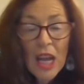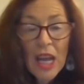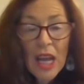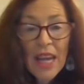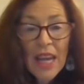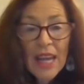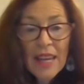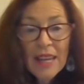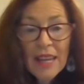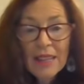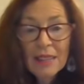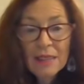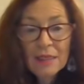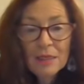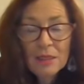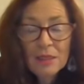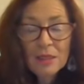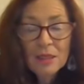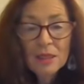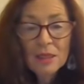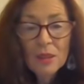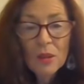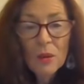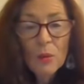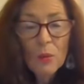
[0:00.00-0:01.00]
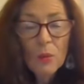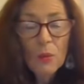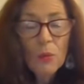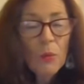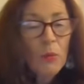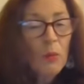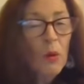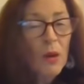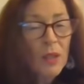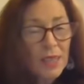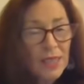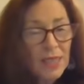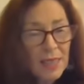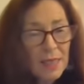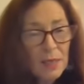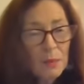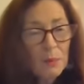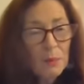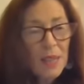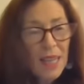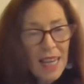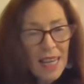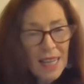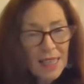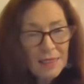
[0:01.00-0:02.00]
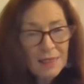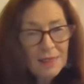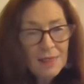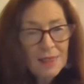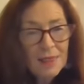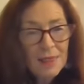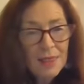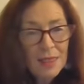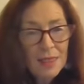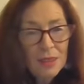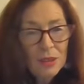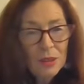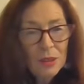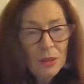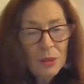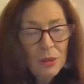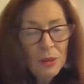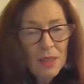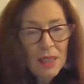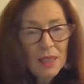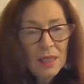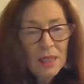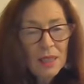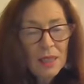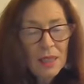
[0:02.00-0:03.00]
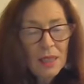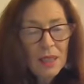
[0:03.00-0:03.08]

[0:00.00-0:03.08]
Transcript: And what is Murkowski doing,